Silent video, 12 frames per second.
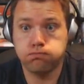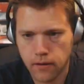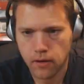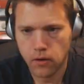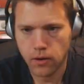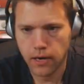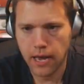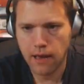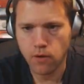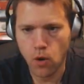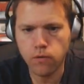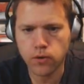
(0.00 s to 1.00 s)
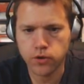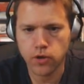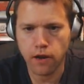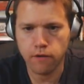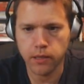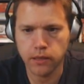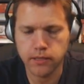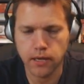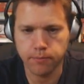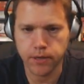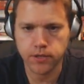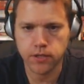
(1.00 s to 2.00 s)
Oh, and I have overdrive built
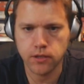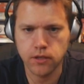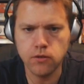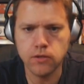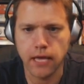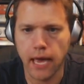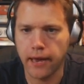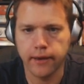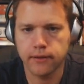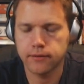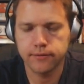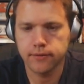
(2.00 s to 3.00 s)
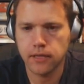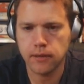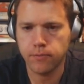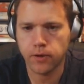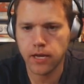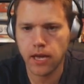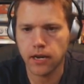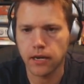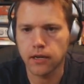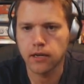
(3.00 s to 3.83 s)
up. I should use that. Keep forgetting.